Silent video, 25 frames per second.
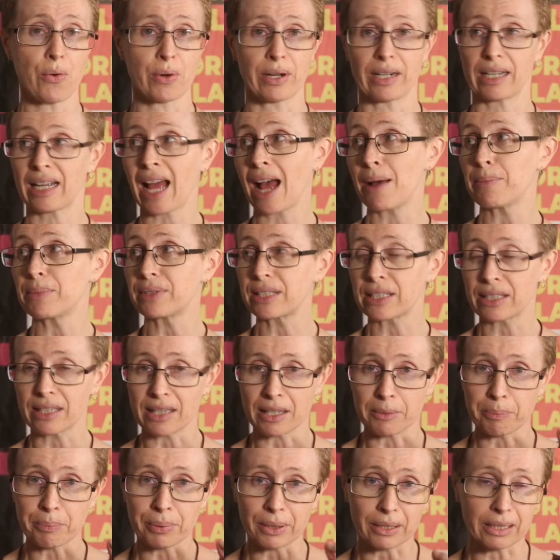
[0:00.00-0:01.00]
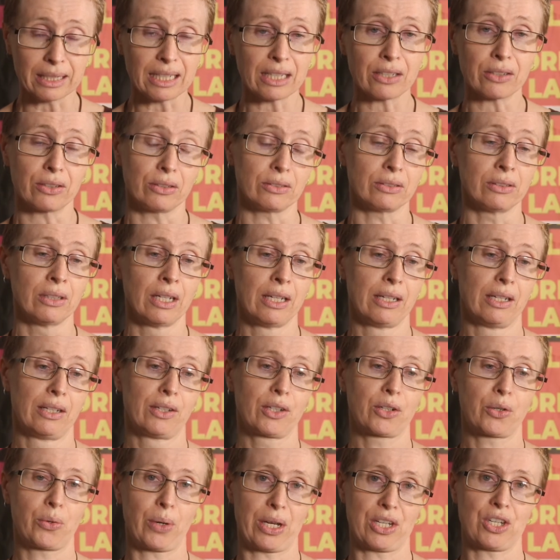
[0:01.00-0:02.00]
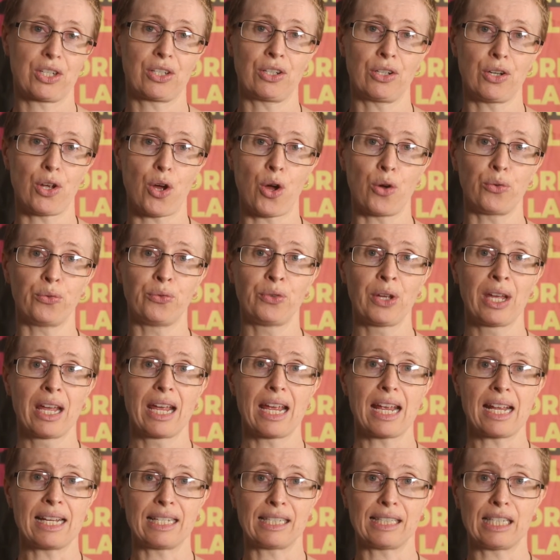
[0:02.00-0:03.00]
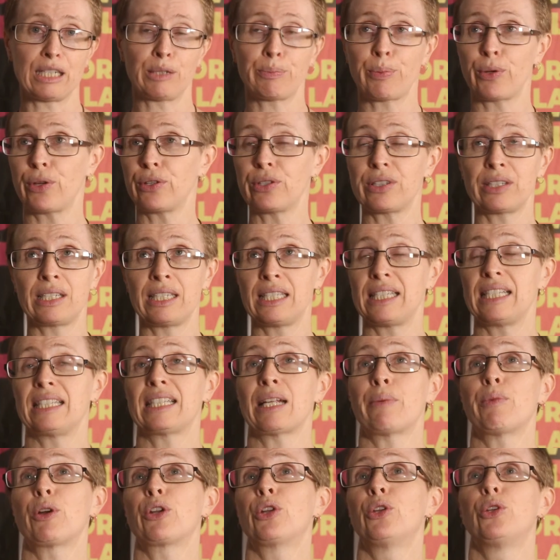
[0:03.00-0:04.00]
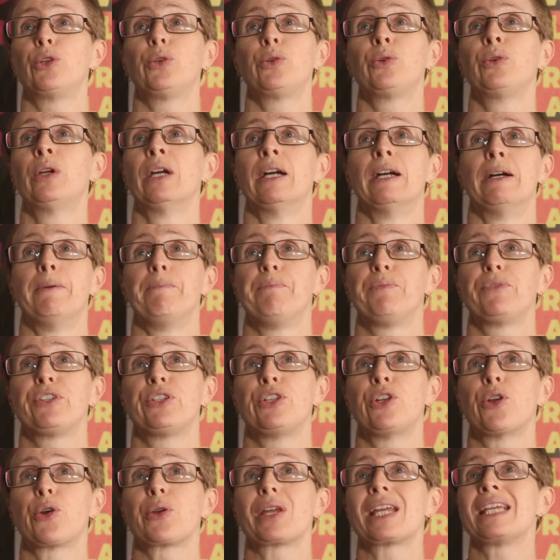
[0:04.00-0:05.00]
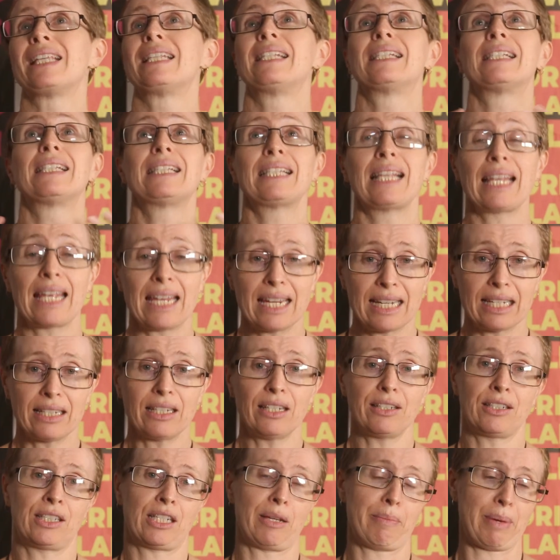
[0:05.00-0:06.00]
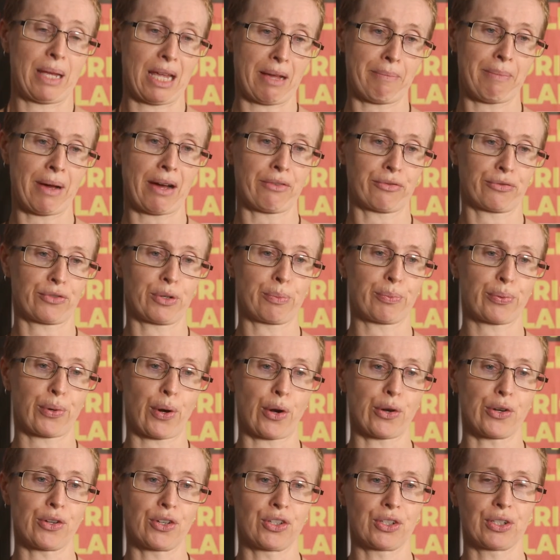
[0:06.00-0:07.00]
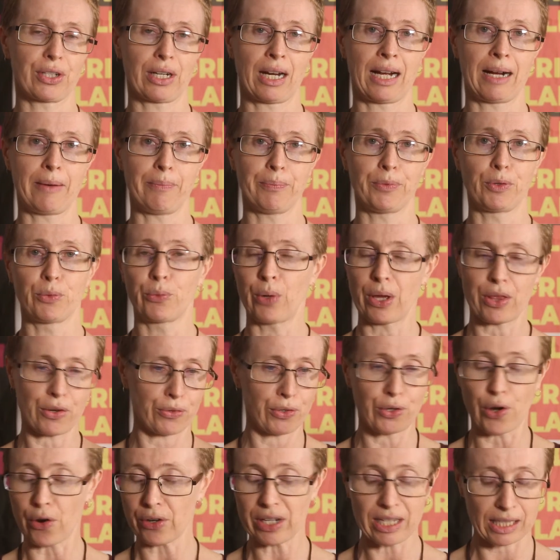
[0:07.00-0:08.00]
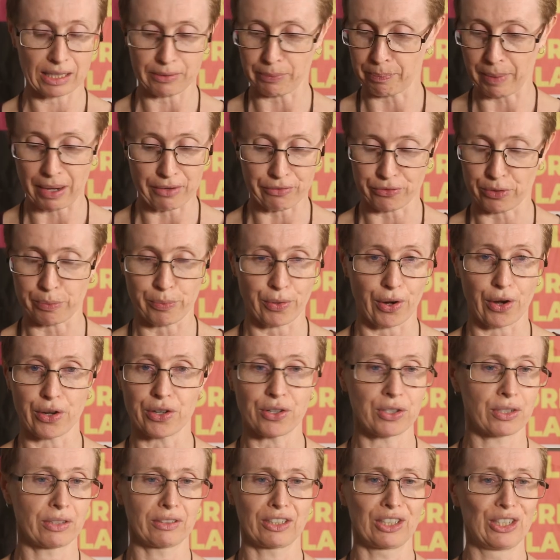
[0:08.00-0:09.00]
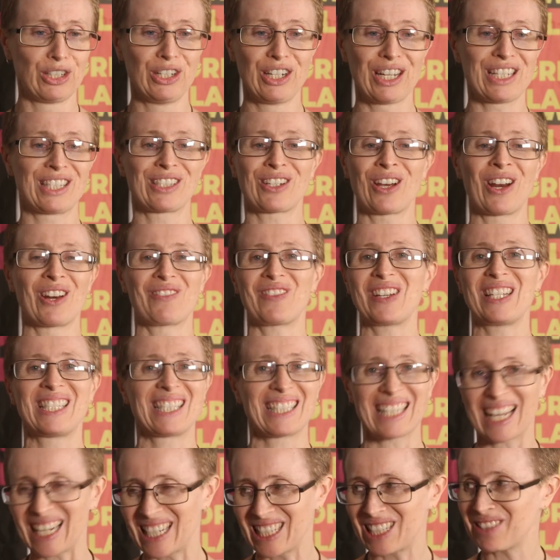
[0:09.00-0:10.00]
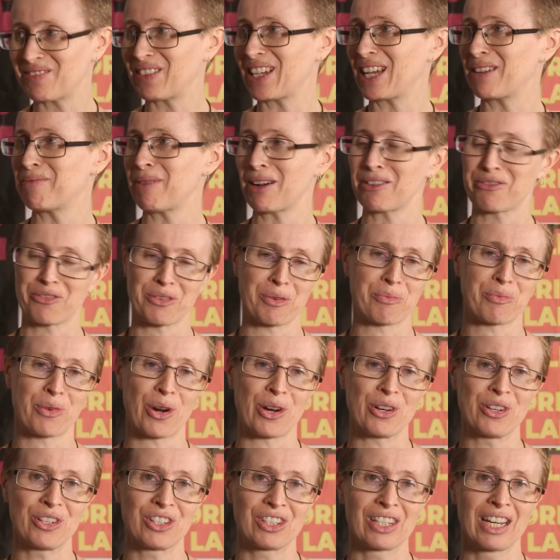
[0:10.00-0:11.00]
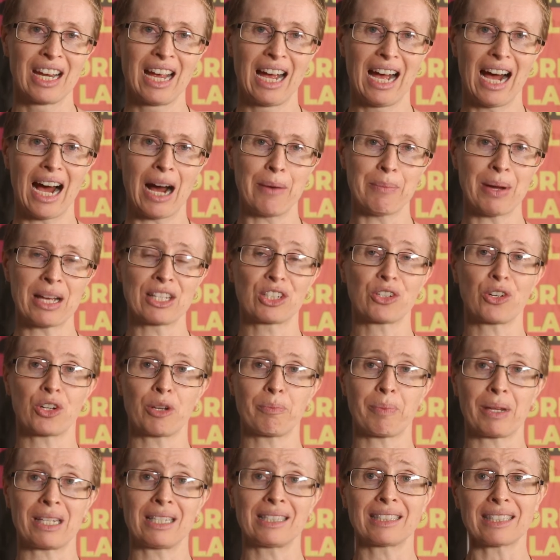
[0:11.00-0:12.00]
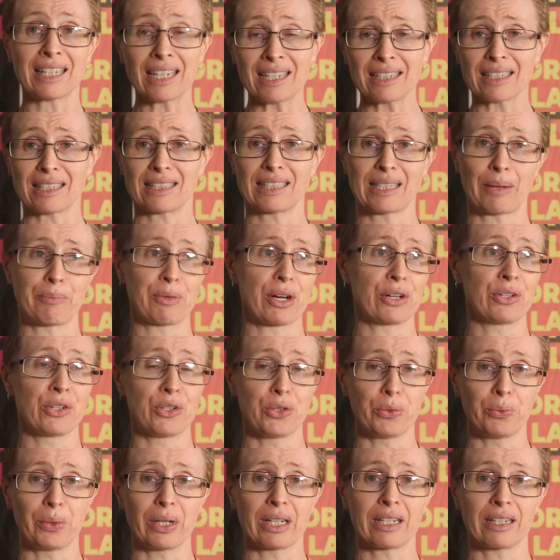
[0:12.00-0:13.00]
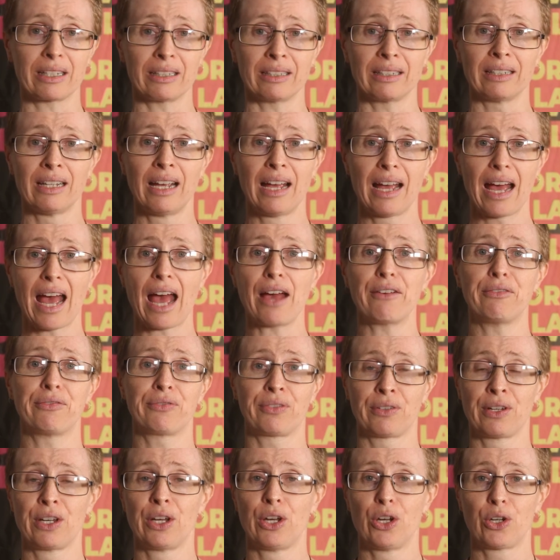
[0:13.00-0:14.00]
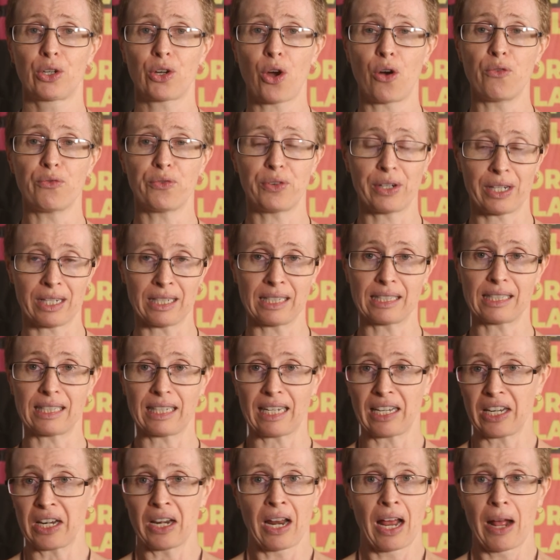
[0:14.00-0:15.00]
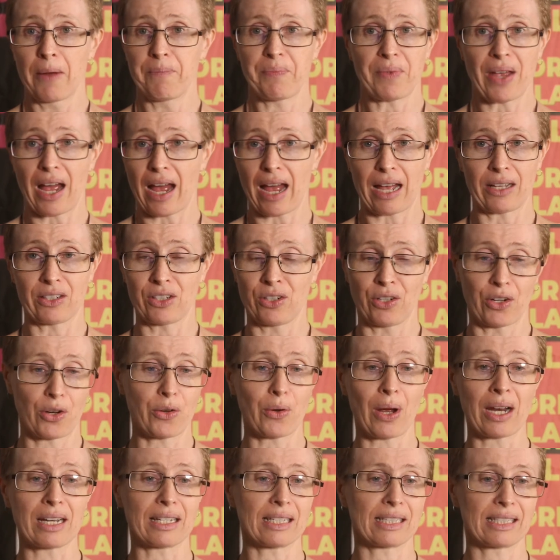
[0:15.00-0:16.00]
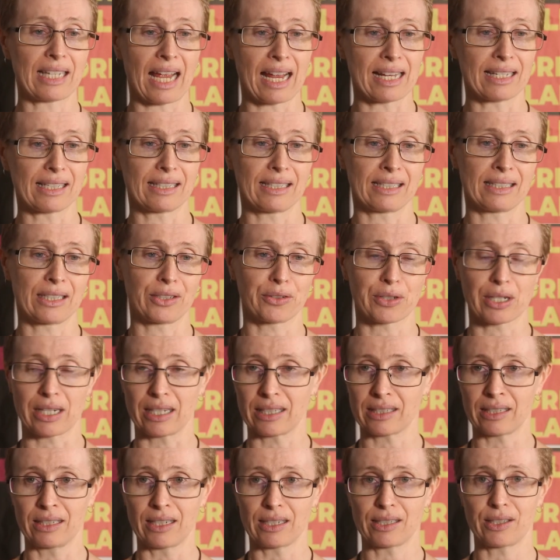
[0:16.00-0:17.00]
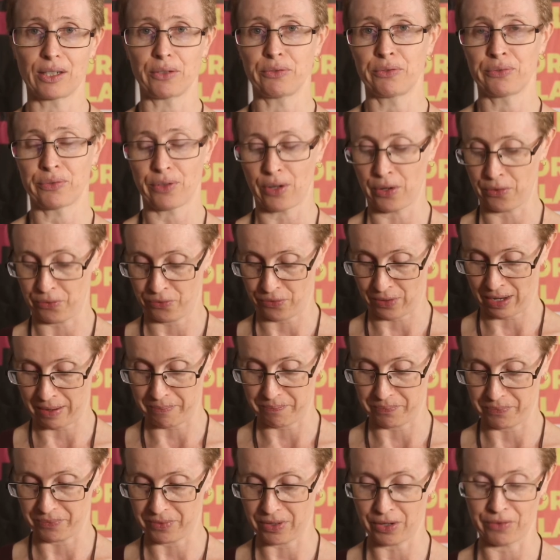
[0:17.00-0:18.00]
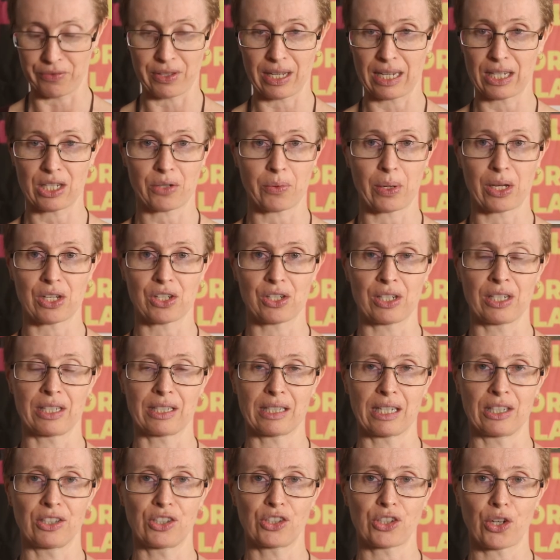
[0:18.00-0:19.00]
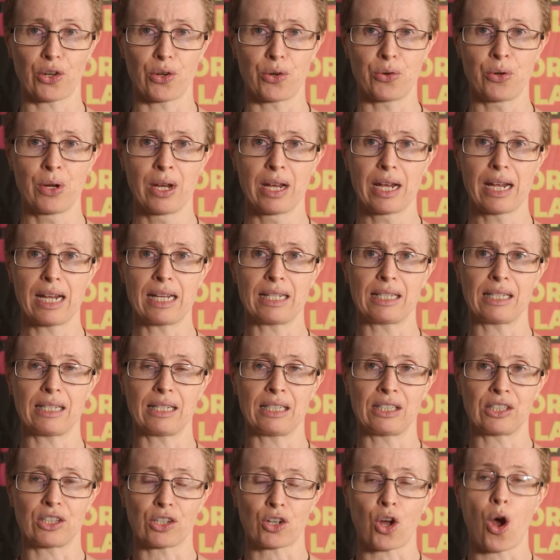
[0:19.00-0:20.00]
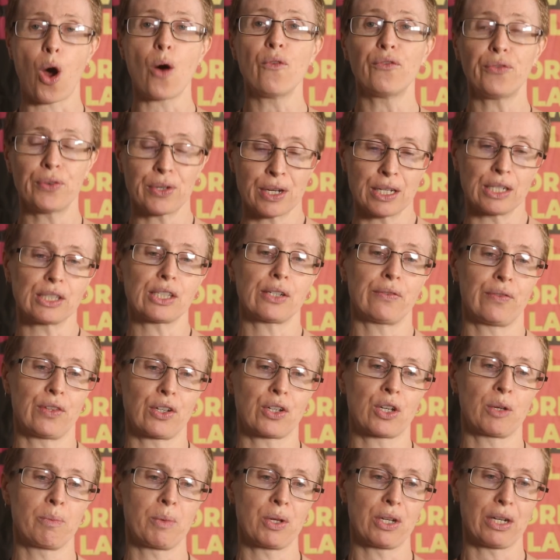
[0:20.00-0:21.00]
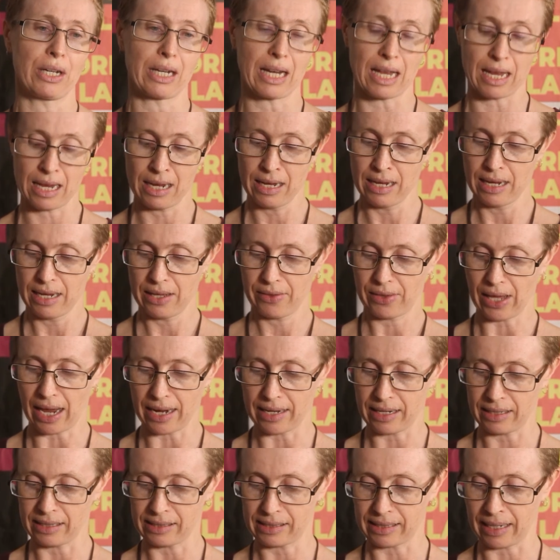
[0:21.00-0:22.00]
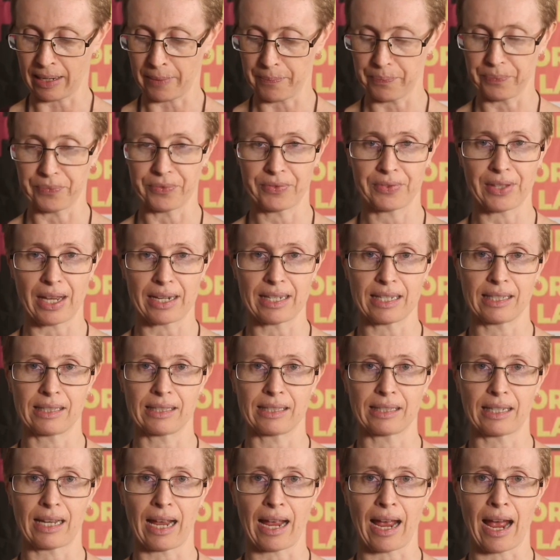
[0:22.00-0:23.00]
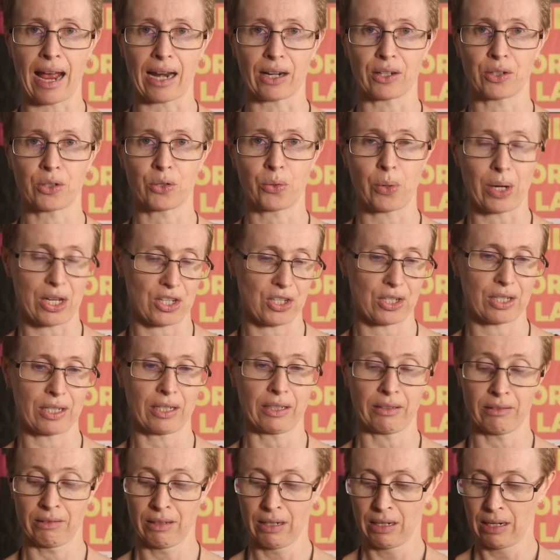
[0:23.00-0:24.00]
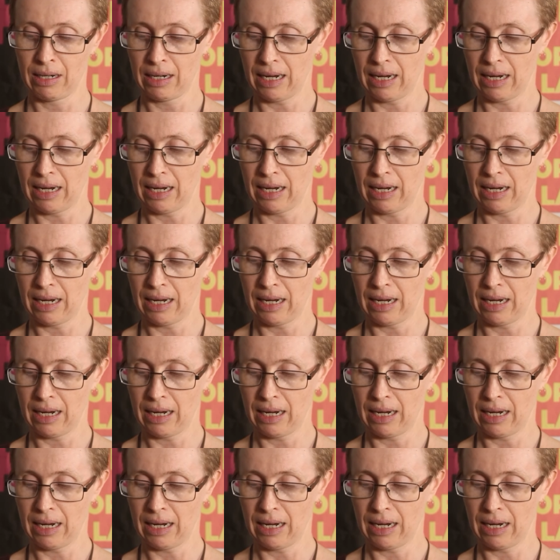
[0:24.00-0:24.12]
And it comes to the political question of is this person, is this someone who you know, is seen to be above reproach, um, whether or not he's above reproach, he's got to be seen to be above reproach, um, has got to be seen as someone who we can have confidence in, uh, you know, understands the seriousness of, of, um, of these questions. And so it's, it's, the confidence of the community that is, um, that is at question.